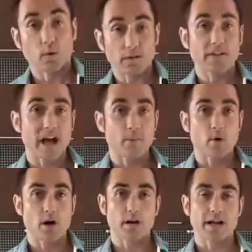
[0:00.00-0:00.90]
with tap
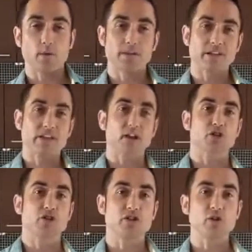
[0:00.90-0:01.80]
water, and what that's
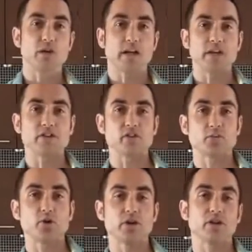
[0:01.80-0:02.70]
actually doing is it's
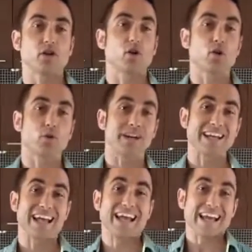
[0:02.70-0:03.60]
putting the
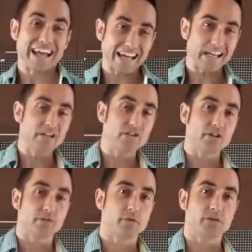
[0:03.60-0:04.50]
chlorine into
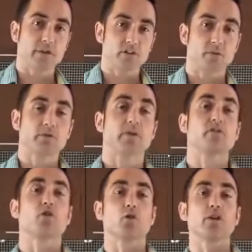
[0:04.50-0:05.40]
your fruits and vegetables,
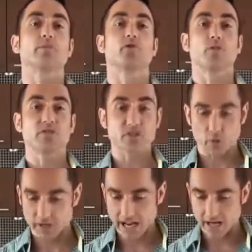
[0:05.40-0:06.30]
because chlorine absorbs into
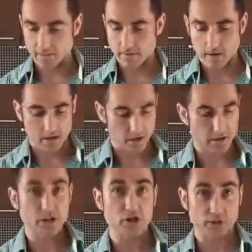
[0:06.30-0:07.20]
organic
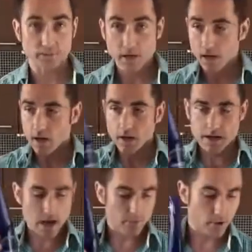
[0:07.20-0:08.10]
tissue.
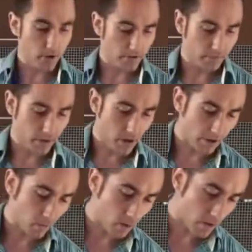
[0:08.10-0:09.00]
Now I've got some
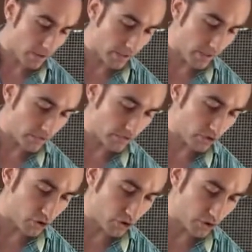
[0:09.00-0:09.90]
Kangen water here just
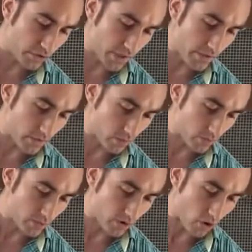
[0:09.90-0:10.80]
to show you that it
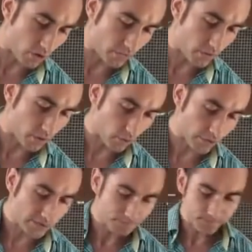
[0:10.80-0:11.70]
removes all of the
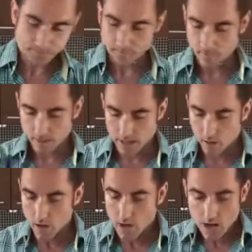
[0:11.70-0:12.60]
chlorine.
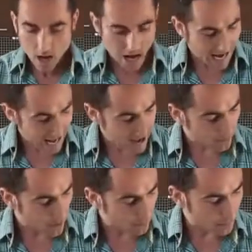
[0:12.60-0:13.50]
Now I
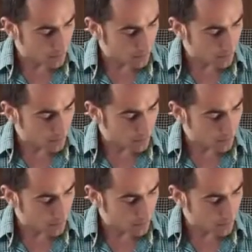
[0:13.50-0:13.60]
have